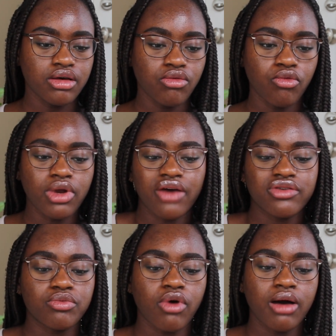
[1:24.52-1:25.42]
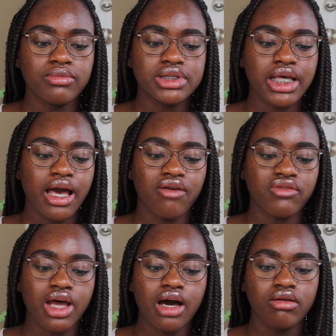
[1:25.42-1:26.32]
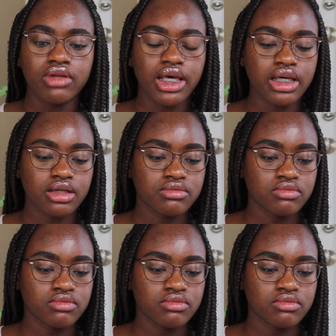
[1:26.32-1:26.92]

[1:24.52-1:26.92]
whatever prompts they have now, like